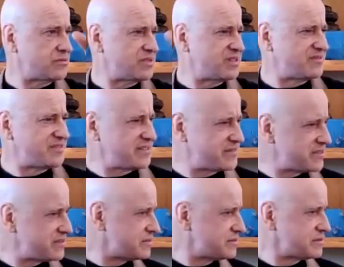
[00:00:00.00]
What are the 5
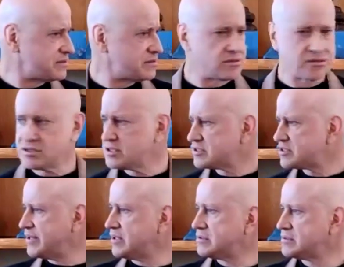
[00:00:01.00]
senses?
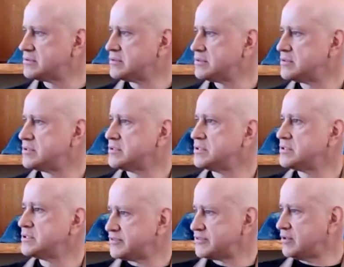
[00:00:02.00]
Smell,
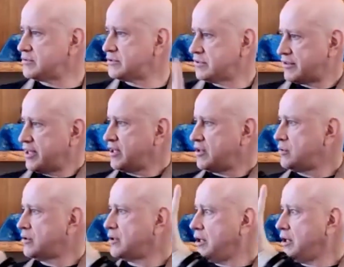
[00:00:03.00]
sound, thank you.